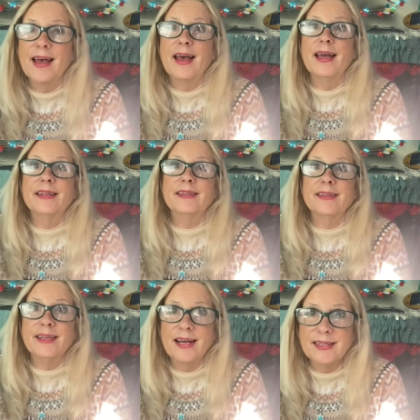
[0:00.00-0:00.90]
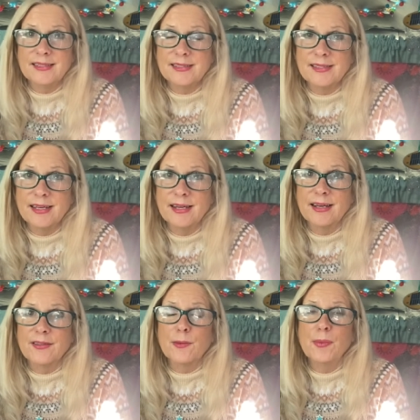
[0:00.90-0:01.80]
And yes,
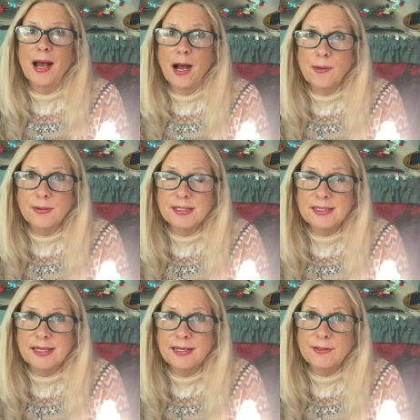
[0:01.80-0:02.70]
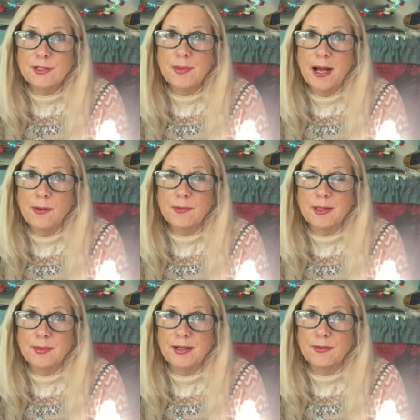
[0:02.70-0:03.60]
the power is there to power
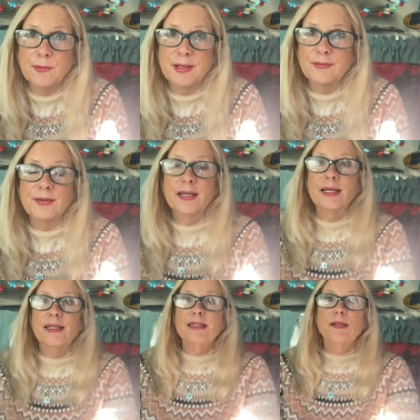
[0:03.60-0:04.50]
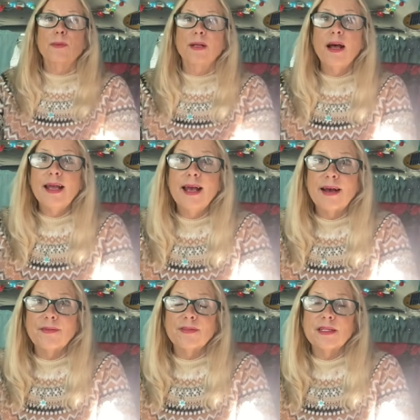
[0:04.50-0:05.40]
my microwave. So what I
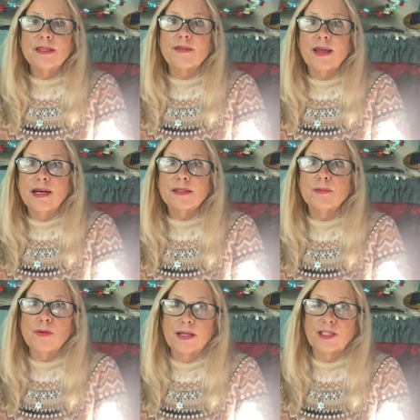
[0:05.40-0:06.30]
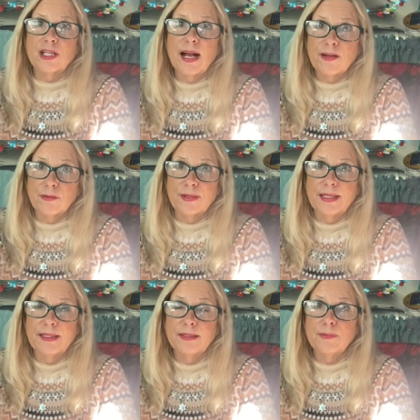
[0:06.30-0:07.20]
have is a 1,000-watt Jackery,
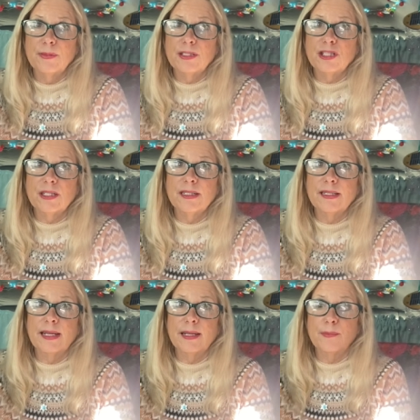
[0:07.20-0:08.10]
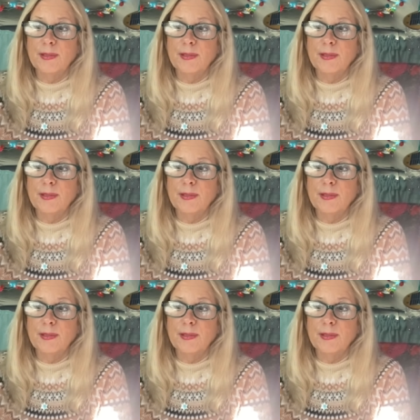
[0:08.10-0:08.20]
which is a